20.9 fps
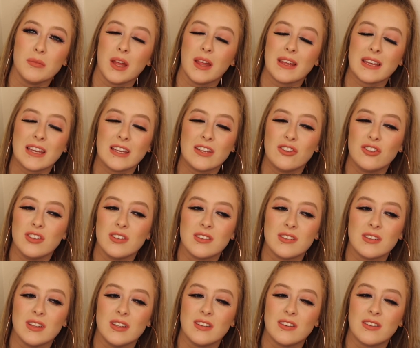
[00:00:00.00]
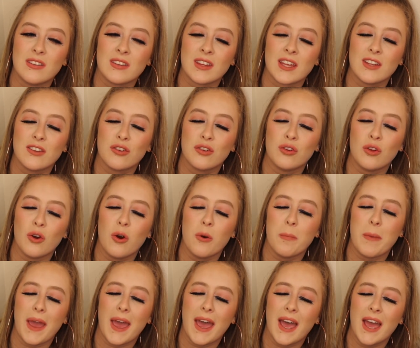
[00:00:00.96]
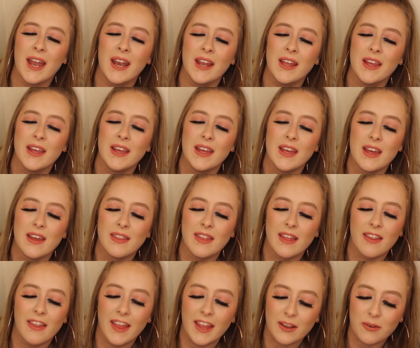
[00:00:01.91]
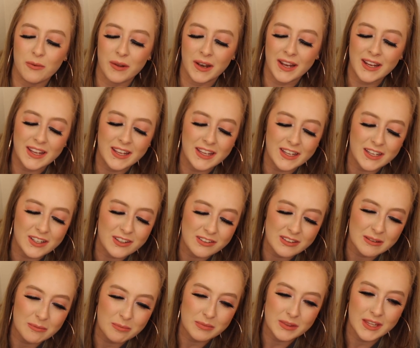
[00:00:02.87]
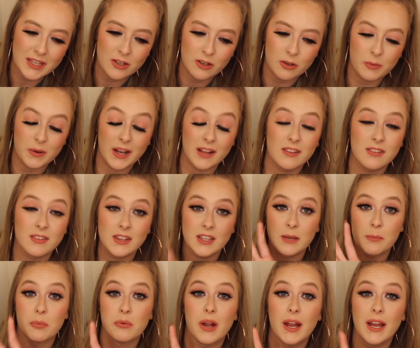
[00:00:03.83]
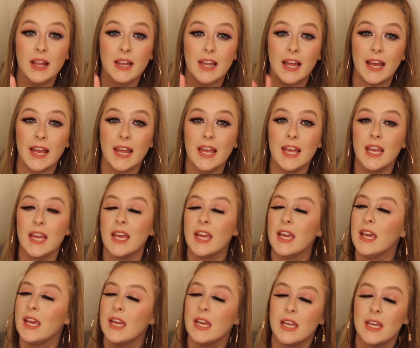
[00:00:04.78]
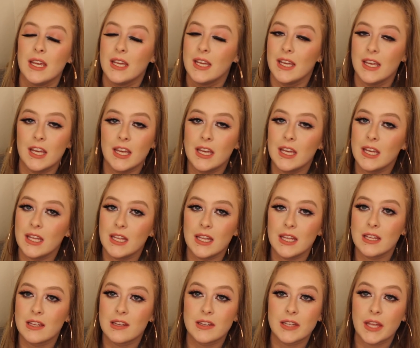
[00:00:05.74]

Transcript: Like, it gets so bad that, like, when I hear something or when I see a bright light, it's